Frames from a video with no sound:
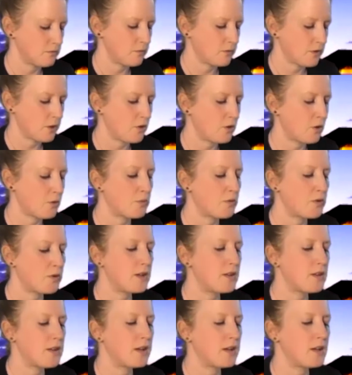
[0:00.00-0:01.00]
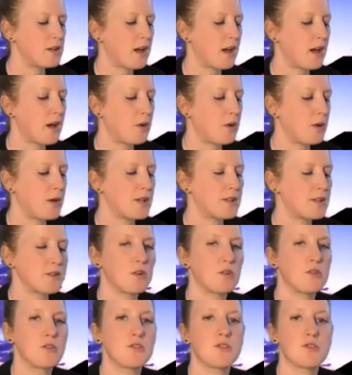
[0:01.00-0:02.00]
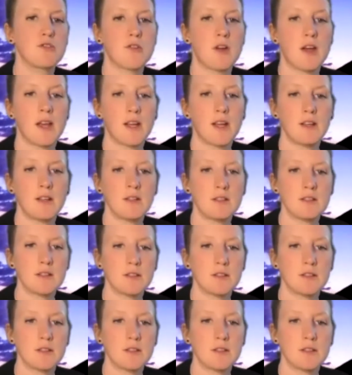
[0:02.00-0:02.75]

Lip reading: Your breathing now is unstrained.